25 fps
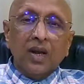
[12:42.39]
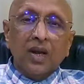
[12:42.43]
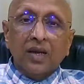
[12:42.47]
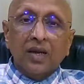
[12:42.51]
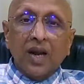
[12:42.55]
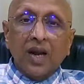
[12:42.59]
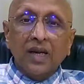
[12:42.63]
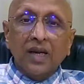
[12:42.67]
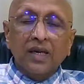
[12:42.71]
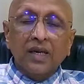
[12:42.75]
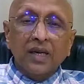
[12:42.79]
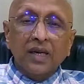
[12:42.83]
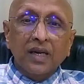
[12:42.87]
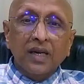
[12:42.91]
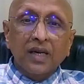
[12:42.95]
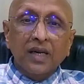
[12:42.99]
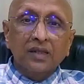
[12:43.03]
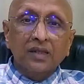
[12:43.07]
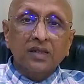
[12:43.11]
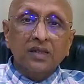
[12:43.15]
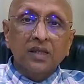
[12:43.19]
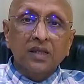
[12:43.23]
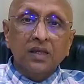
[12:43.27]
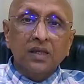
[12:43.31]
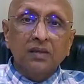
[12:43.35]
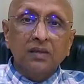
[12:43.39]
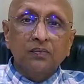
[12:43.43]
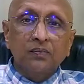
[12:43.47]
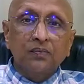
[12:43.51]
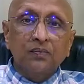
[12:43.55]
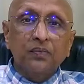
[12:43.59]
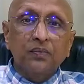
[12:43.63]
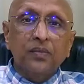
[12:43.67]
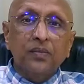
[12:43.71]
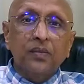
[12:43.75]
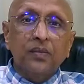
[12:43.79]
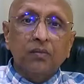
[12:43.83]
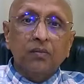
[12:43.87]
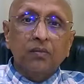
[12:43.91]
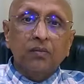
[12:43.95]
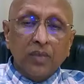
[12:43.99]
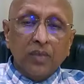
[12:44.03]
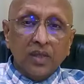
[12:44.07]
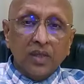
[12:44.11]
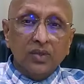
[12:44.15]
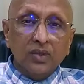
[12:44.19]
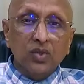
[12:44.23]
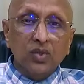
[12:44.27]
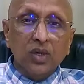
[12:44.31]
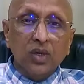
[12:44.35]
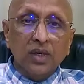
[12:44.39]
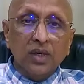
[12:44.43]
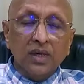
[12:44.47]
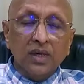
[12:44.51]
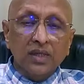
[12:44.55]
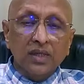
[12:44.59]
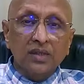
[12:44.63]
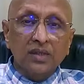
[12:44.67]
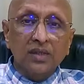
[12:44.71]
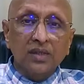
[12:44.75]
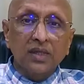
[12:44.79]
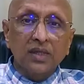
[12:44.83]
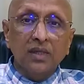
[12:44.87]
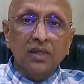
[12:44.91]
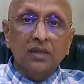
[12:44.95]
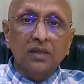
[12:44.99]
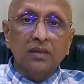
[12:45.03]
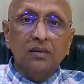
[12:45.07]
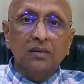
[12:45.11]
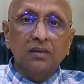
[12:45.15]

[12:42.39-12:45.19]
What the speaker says: Nitric acid, benzoic acid.